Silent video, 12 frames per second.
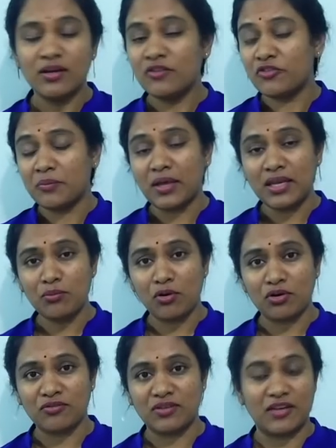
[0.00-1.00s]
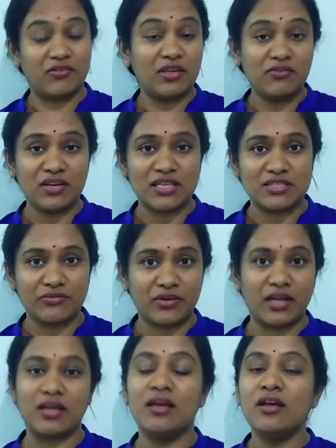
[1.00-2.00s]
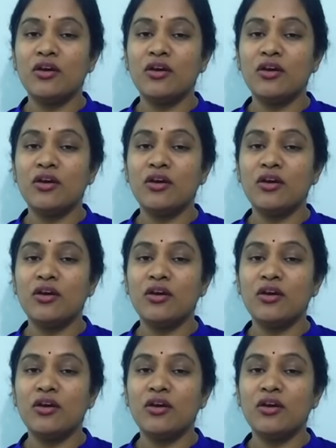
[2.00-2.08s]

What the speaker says: from any walk of life, even as a friend.